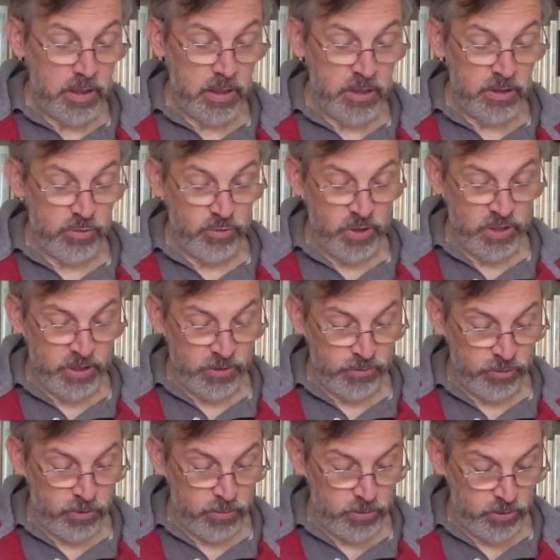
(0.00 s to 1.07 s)
And a reading
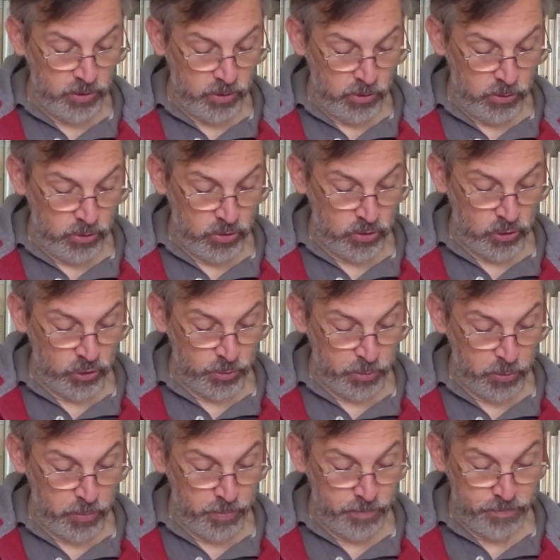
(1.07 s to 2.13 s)
from St. Luke's
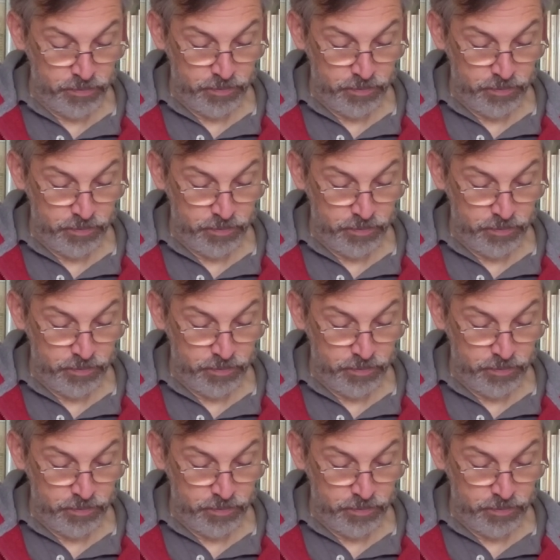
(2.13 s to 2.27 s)
Gospel.